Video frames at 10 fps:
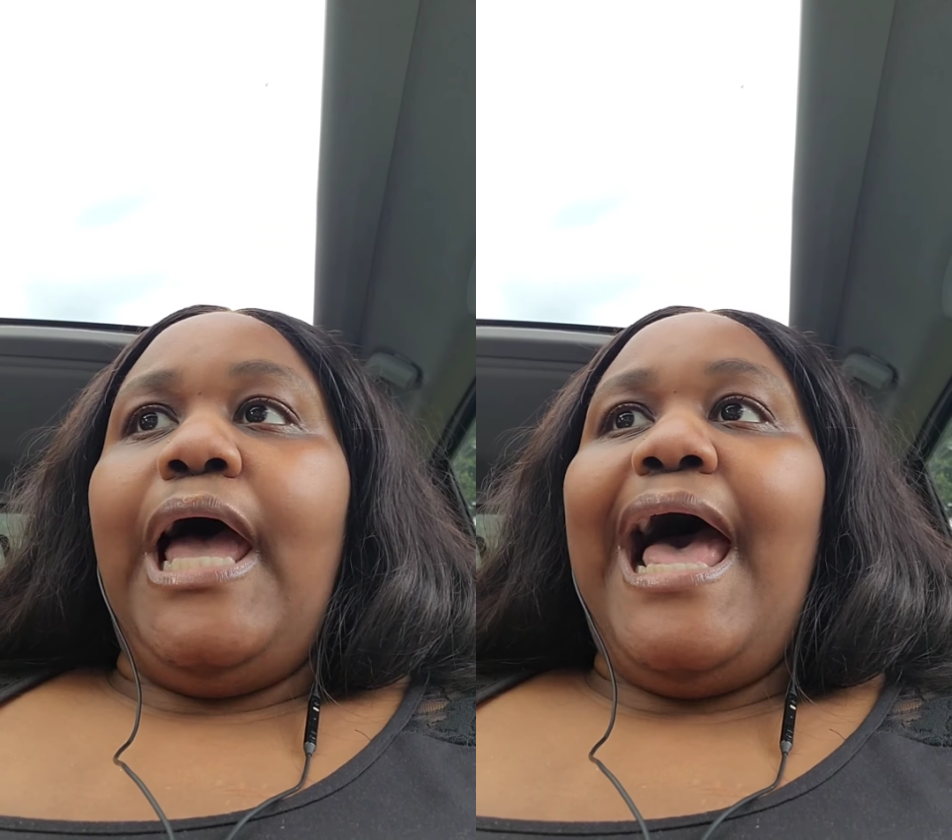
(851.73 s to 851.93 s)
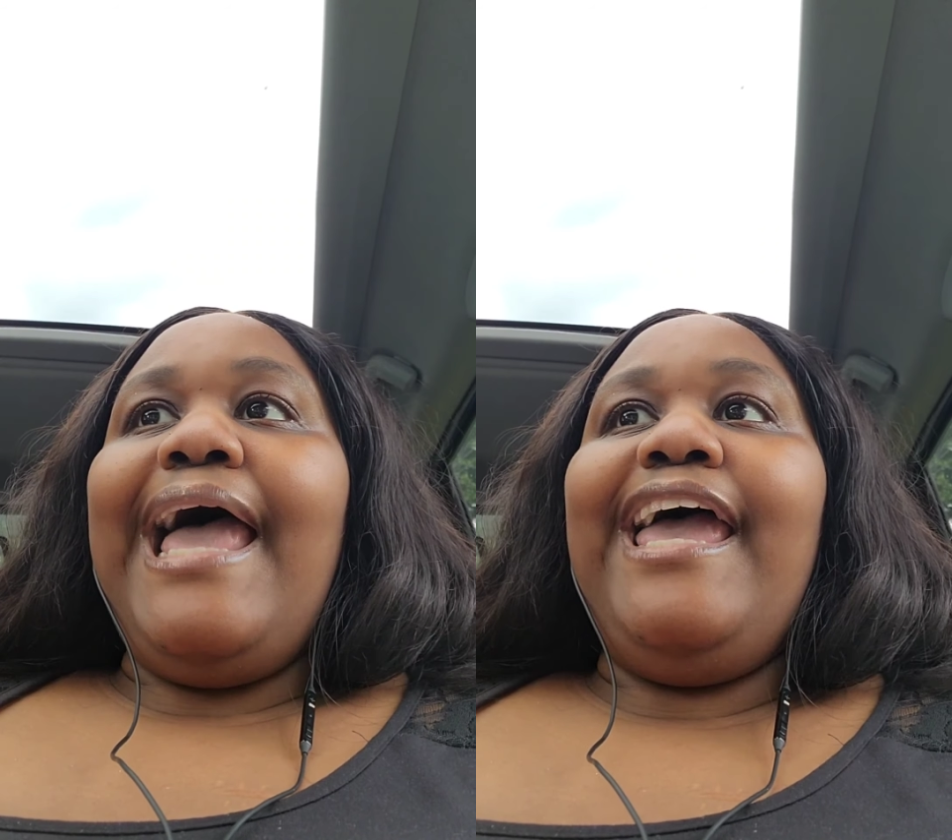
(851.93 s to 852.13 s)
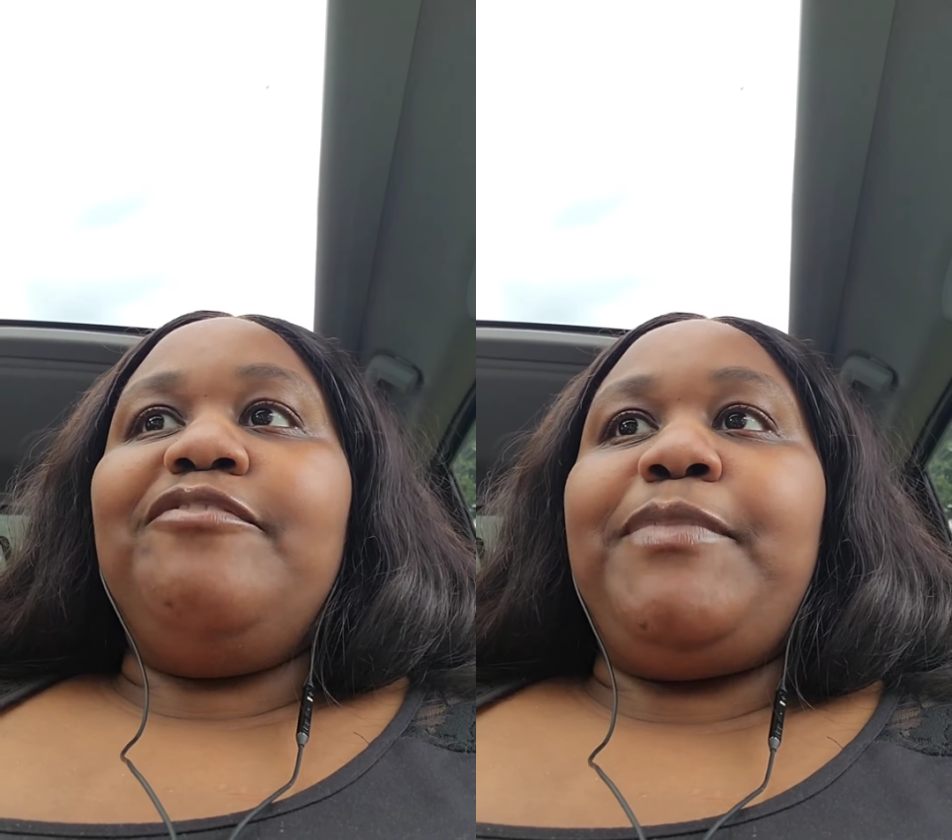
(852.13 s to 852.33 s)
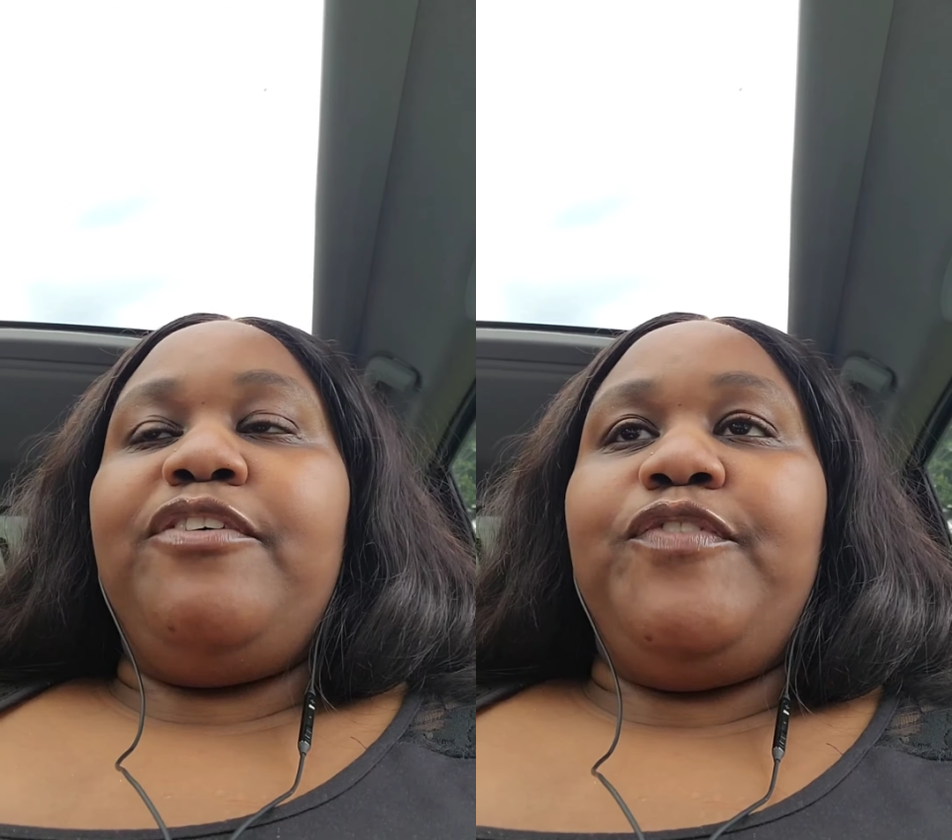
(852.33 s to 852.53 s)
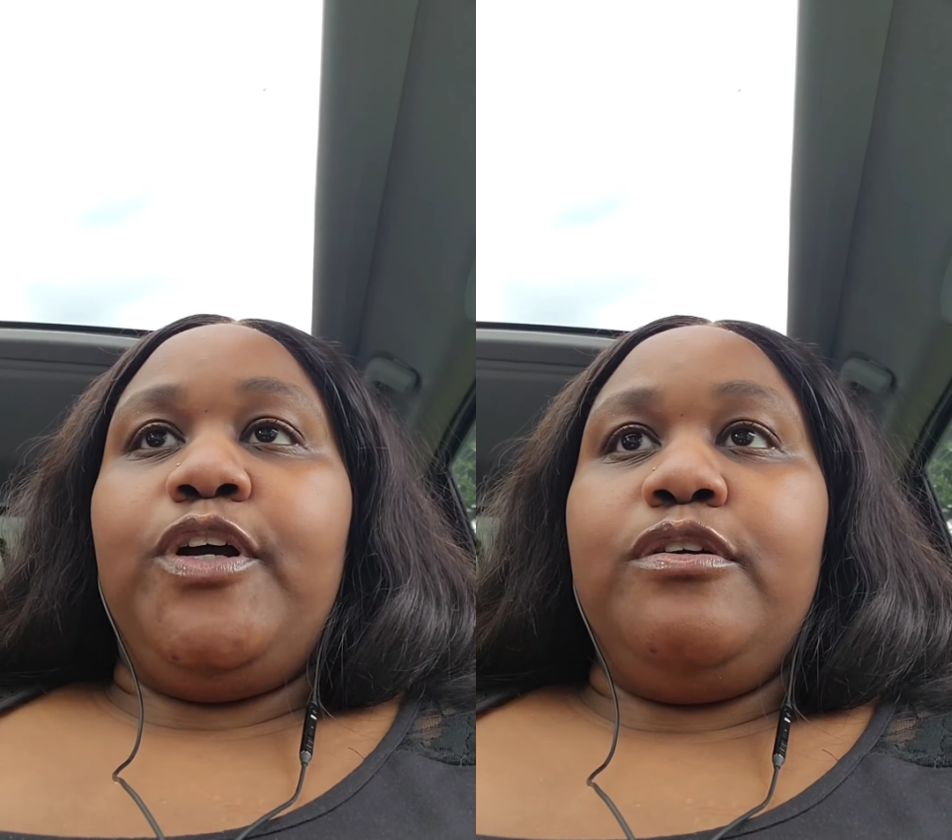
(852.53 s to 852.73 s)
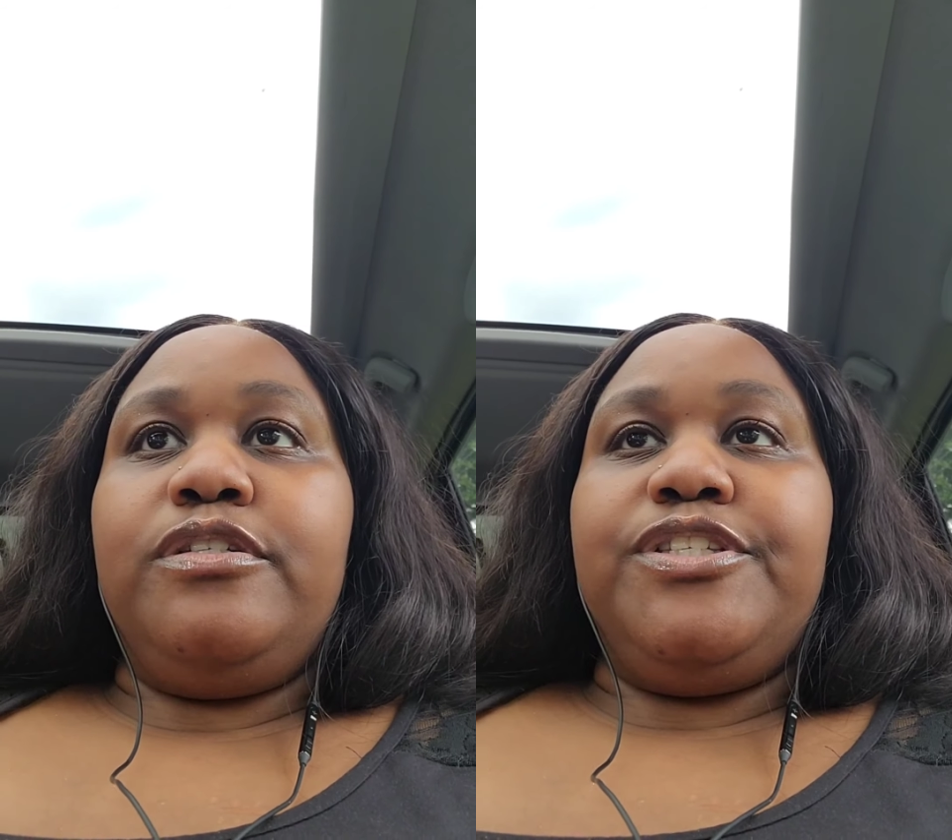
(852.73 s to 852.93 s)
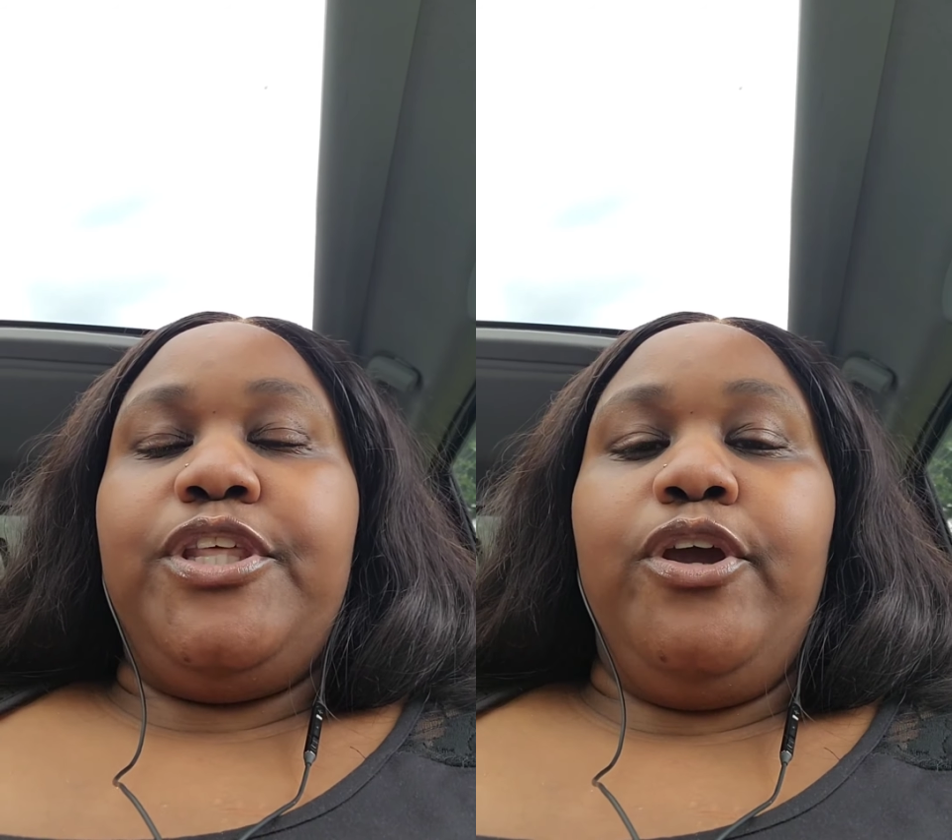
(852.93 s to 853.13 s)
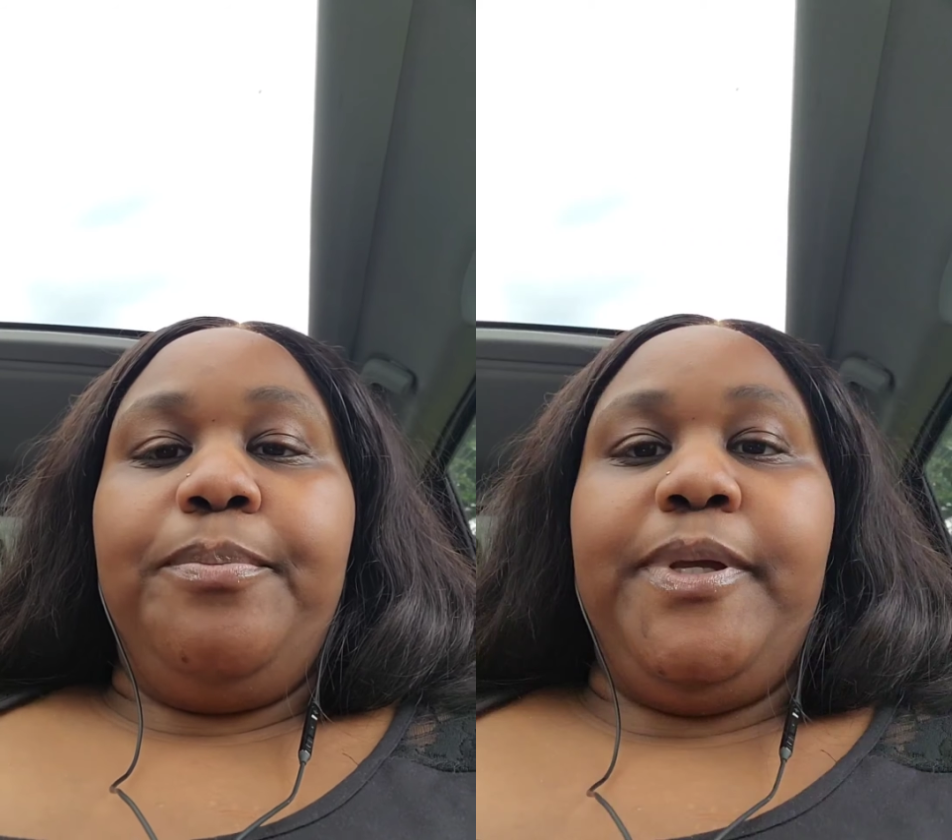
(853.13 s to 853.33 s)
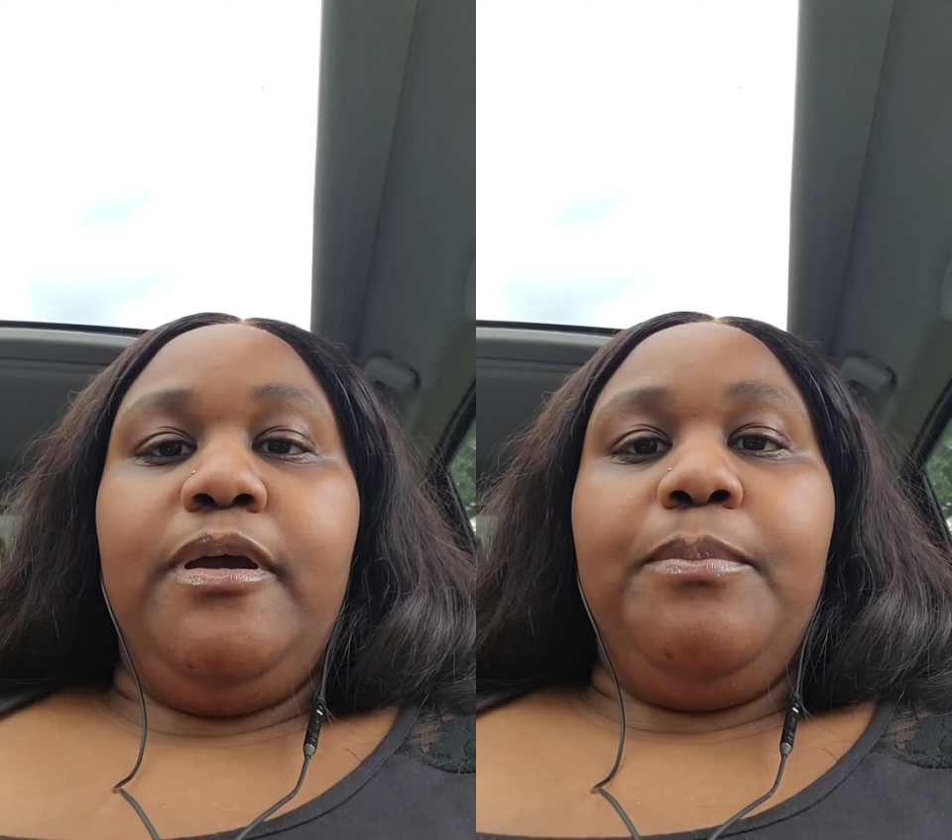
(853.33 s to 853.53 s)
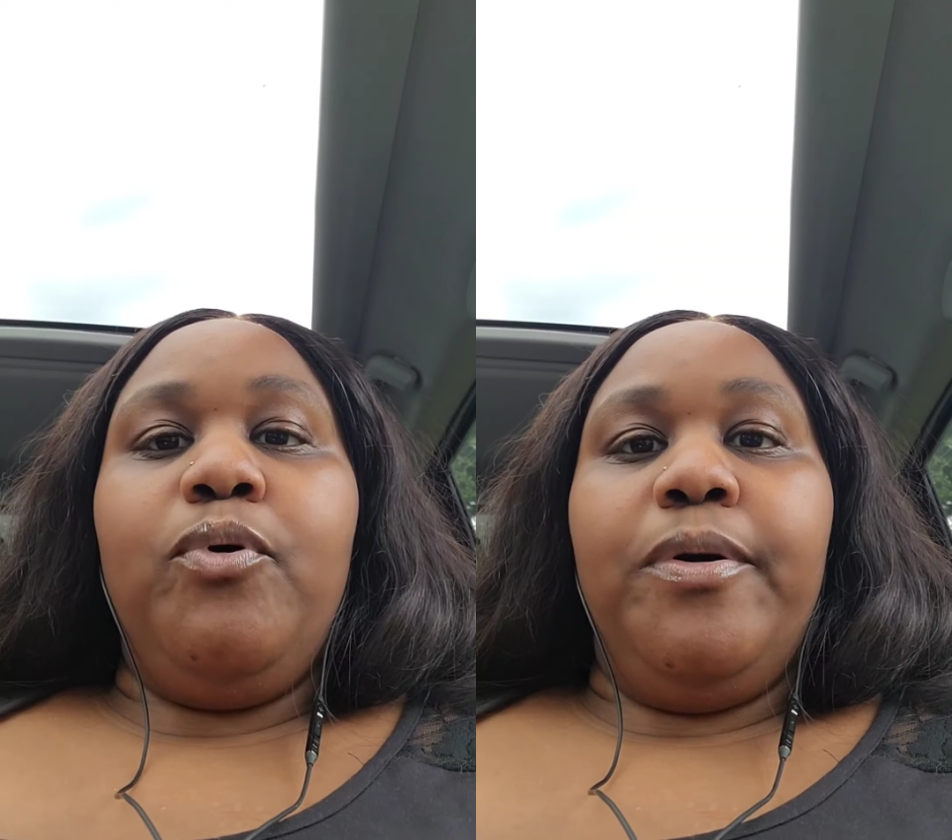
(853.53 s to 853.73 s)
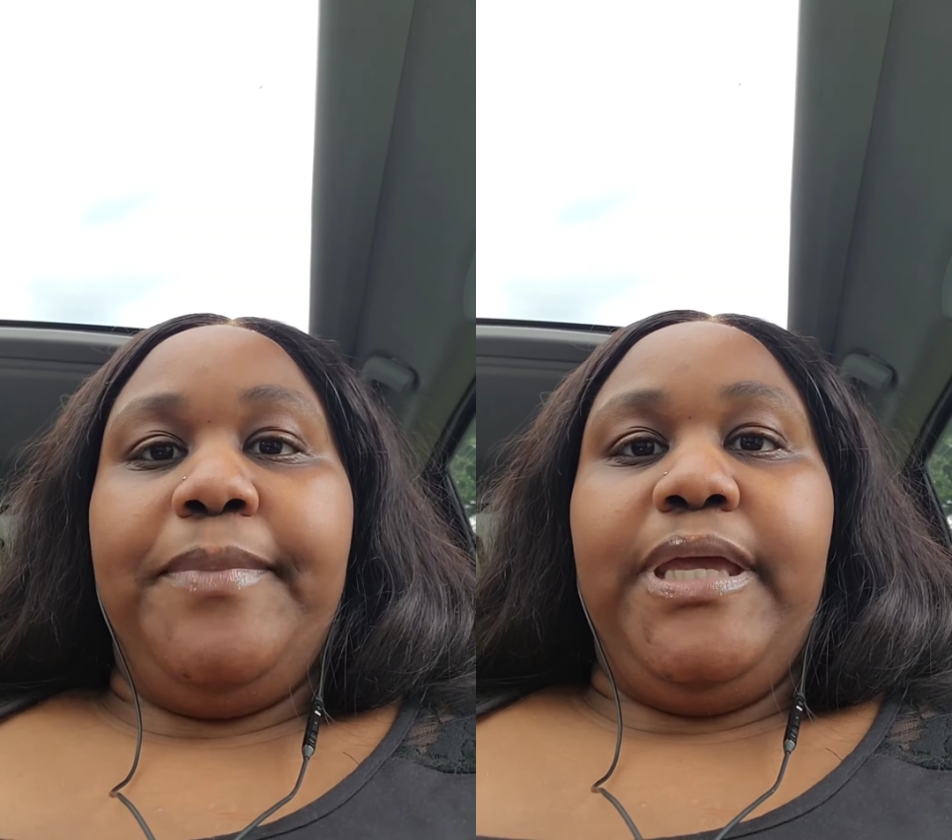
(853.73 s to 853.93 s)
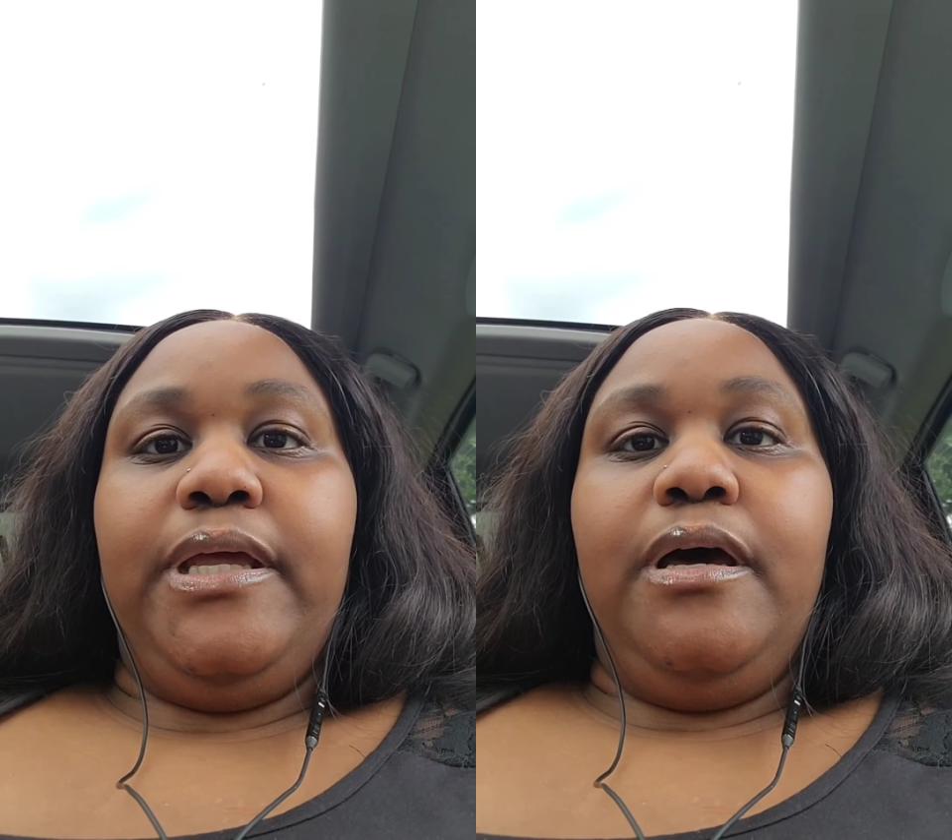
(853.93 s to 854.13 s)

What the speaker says: have my first therapy appointment